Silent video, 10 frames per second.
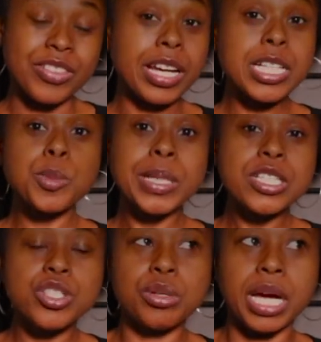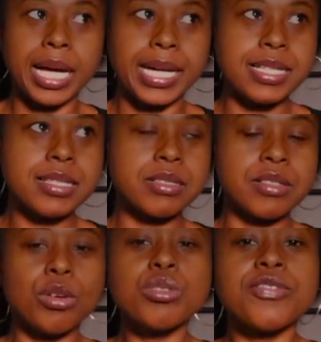And I explained to you guys,
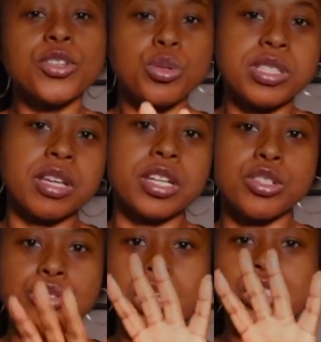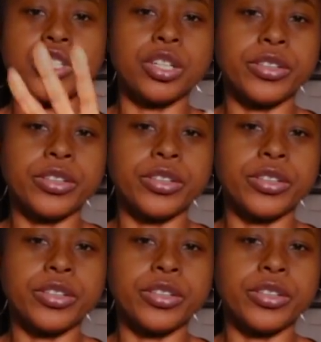those of you who study astrology,